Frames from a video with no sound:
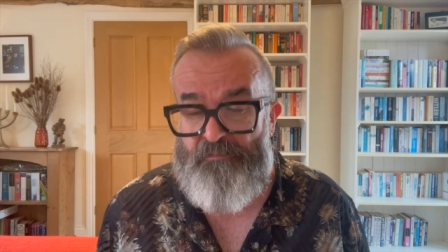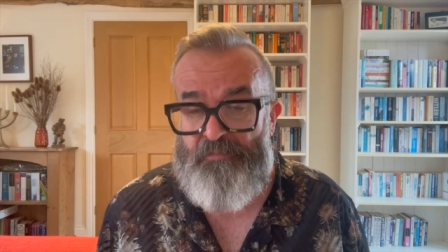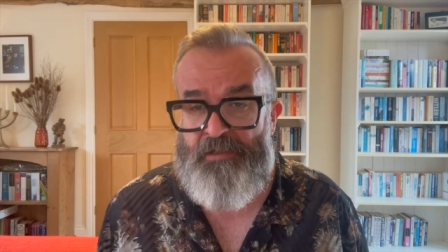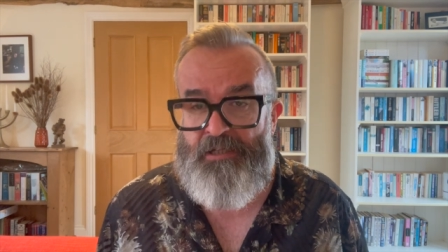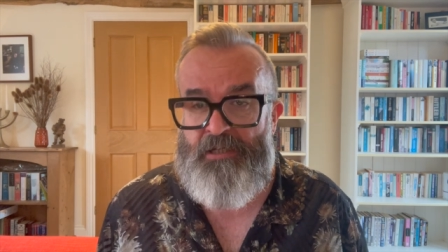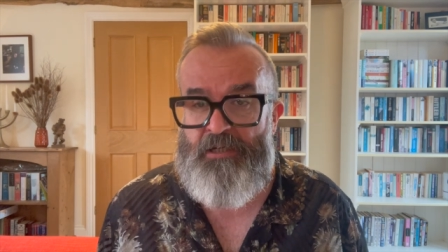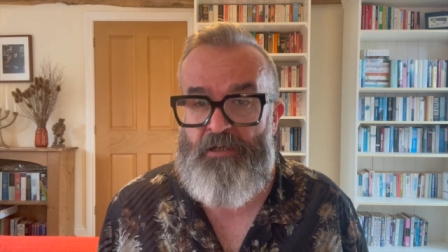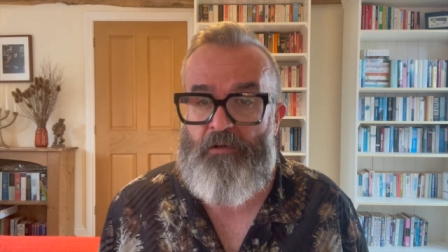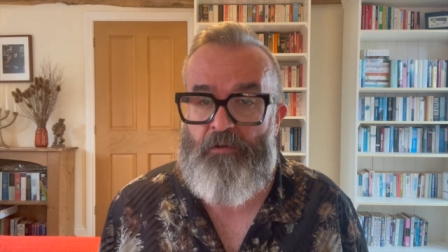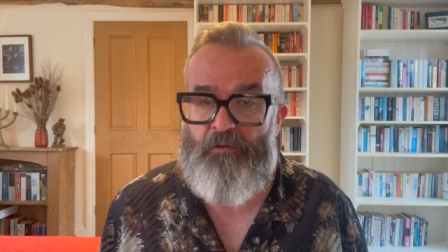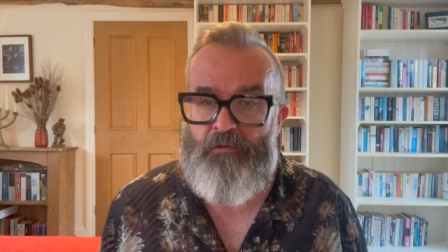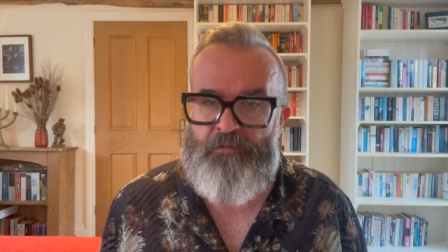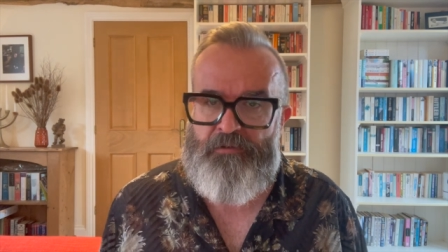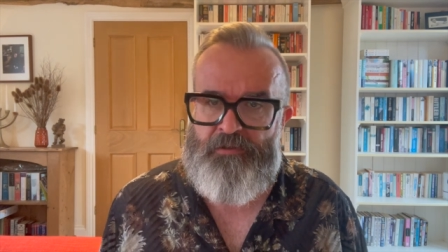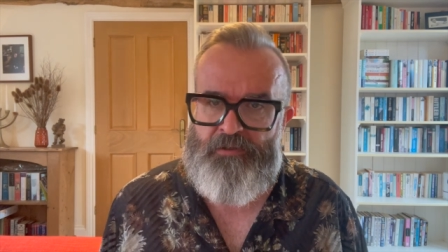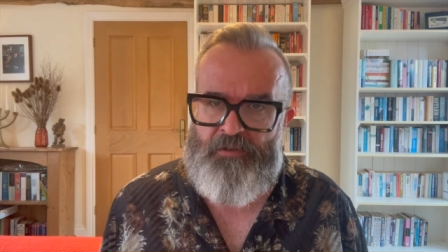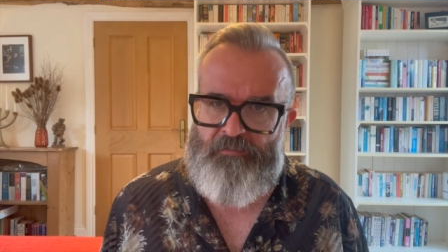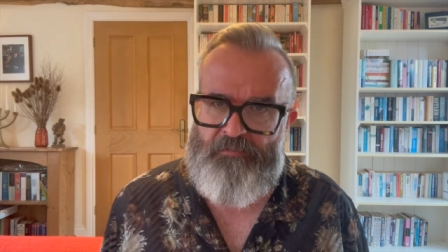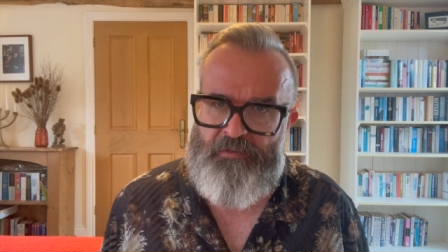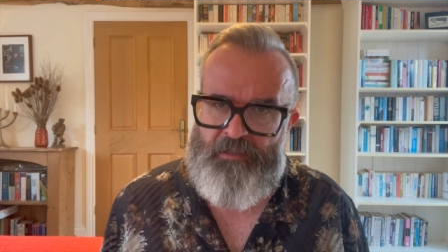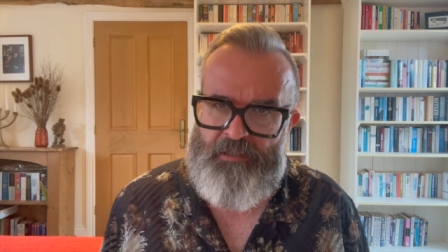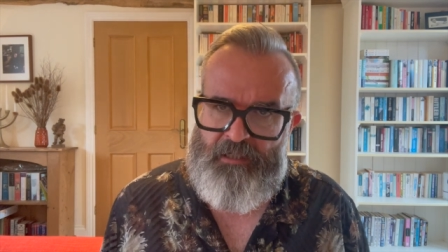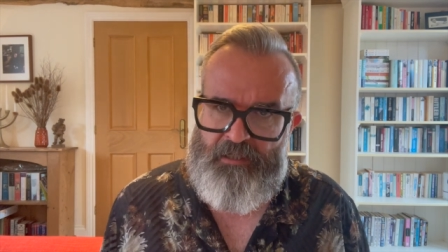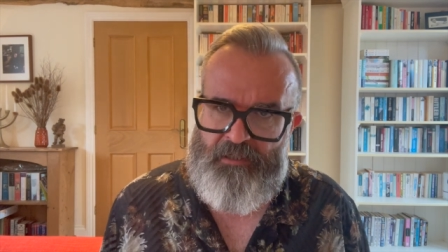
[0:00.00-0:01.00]
but it looked to
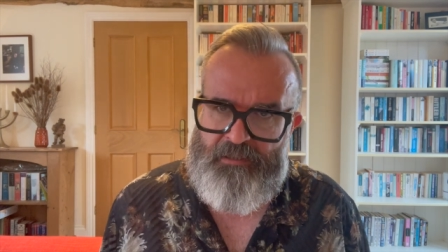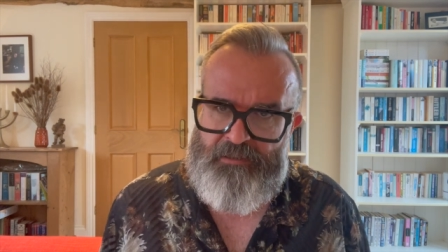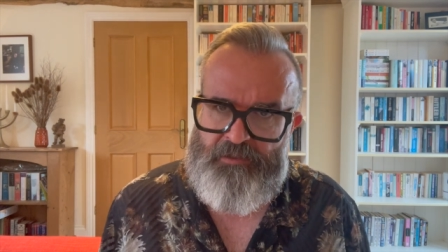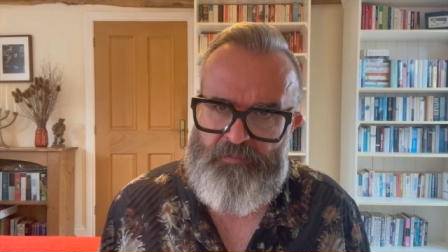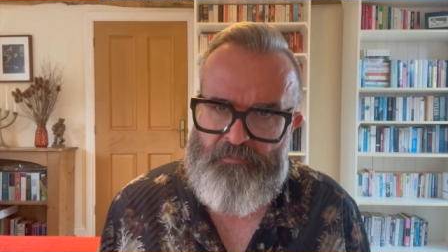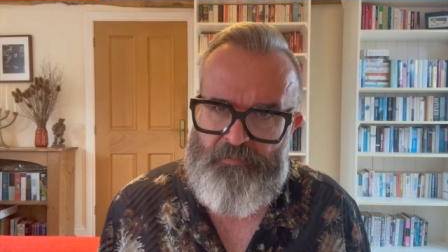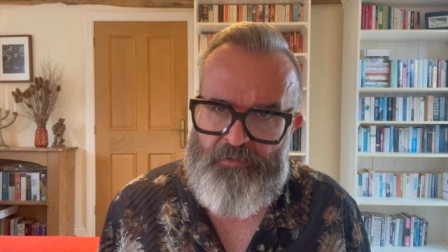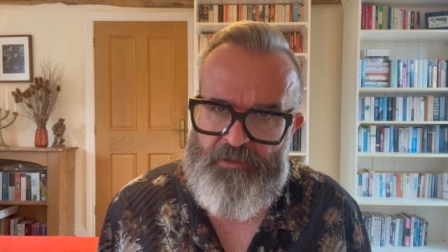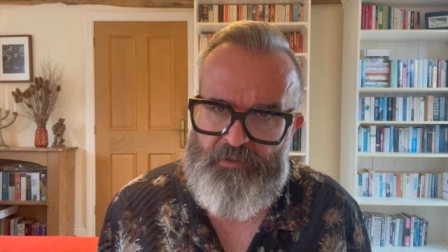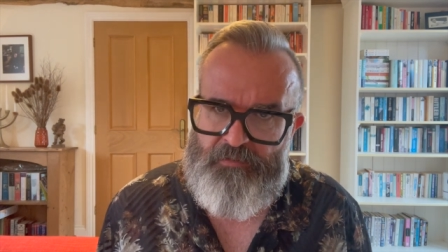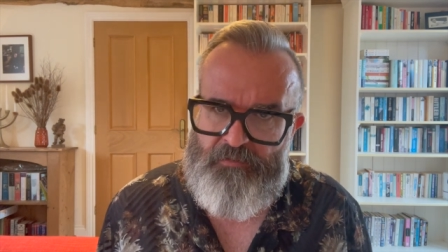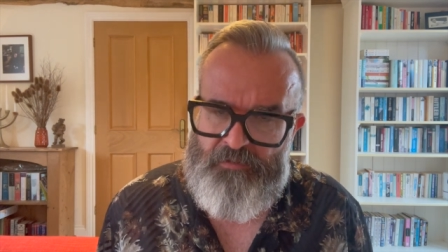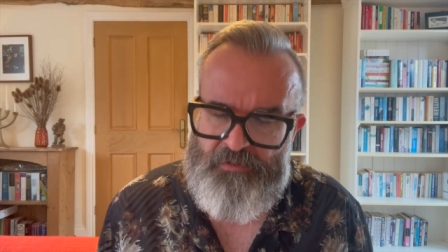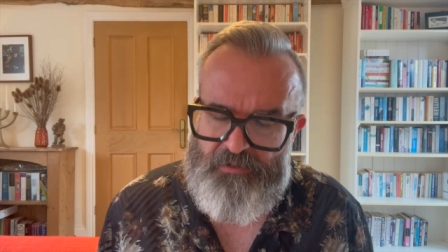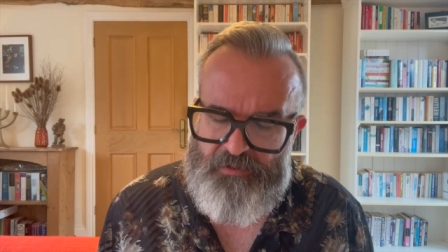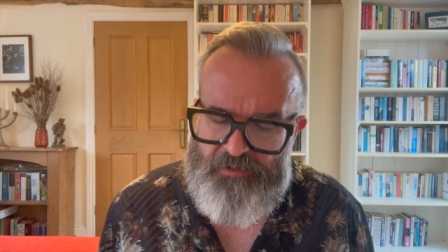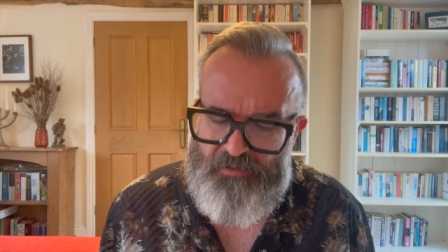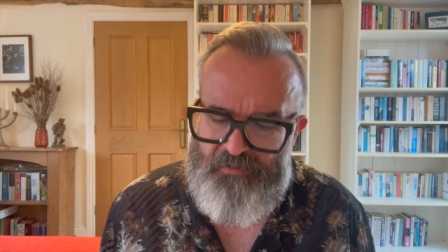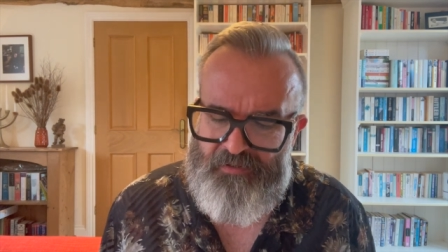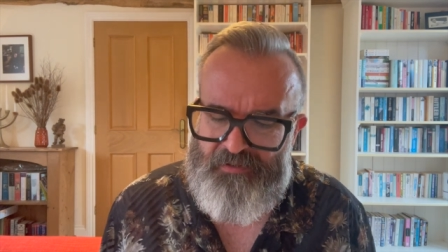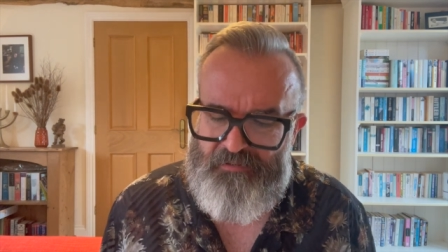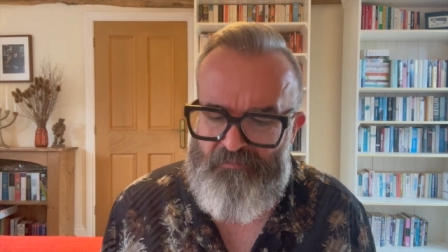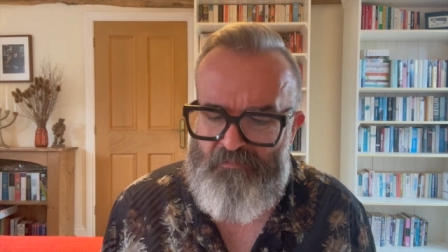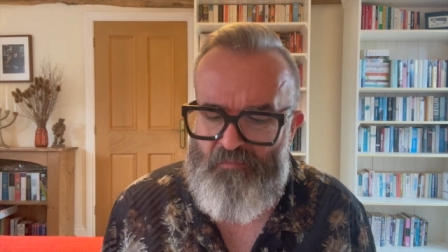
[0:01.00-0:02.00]
me like Spurs were
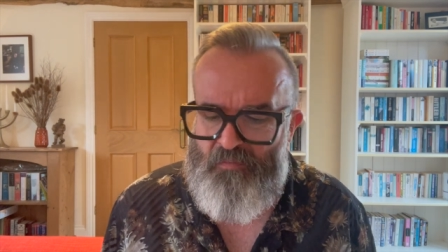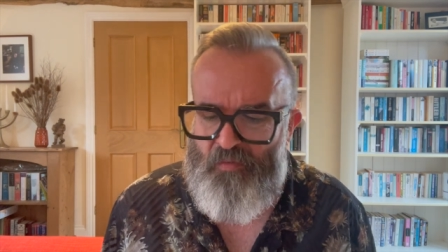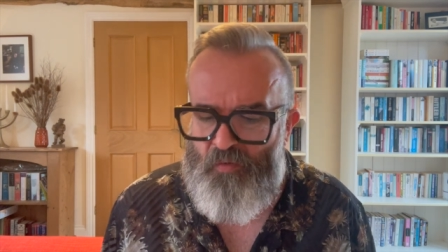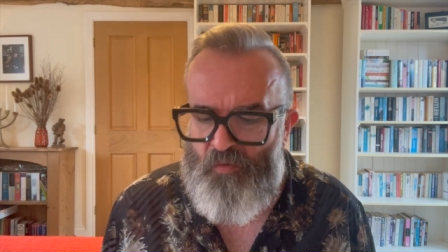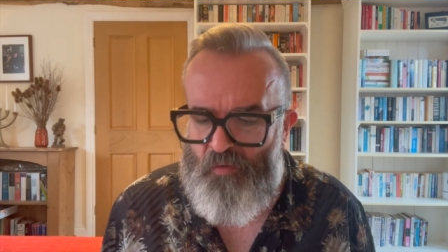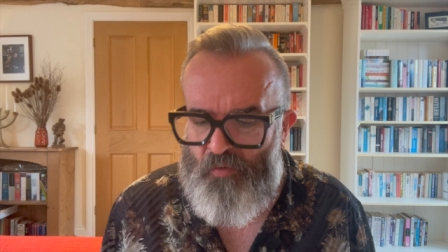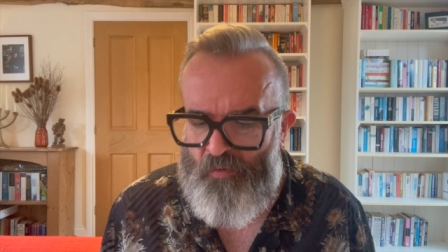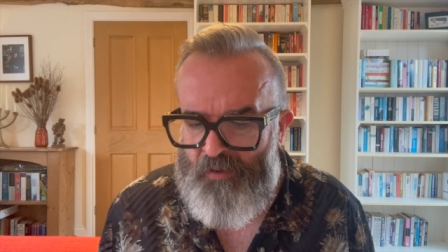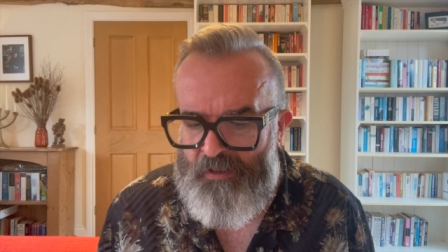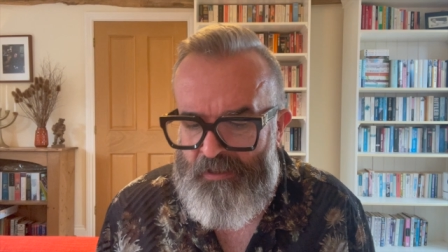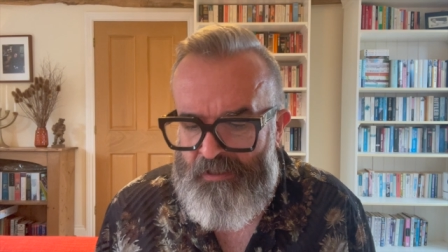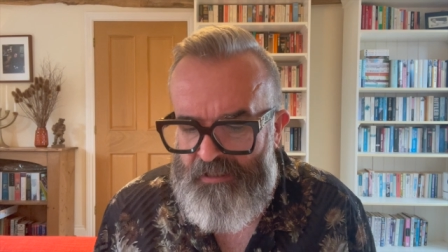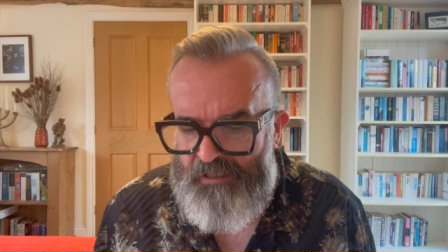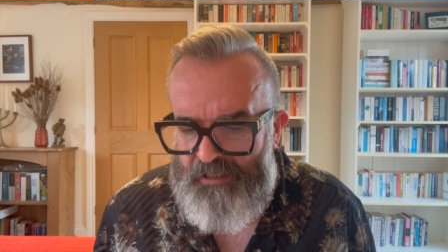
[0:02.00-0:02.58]
doing more